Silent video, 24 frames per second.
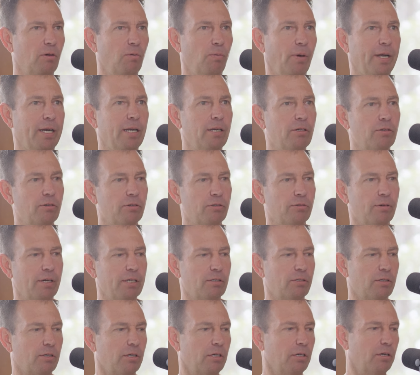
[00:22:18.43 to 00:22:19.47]
when interest
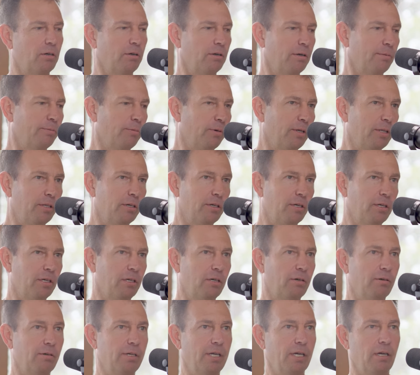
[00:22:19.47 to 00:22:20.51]
rates are going to go up, when they're going to
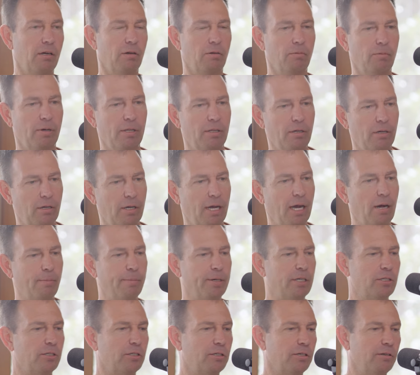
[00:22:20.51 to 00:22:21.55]
go down, whether how
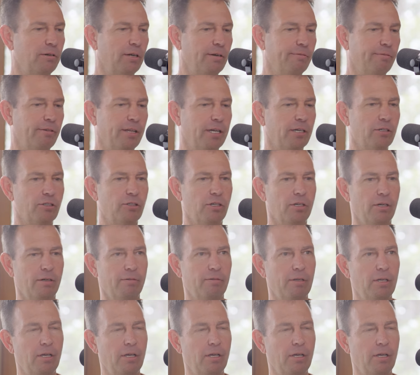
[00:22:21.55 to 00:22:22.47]
much inflation,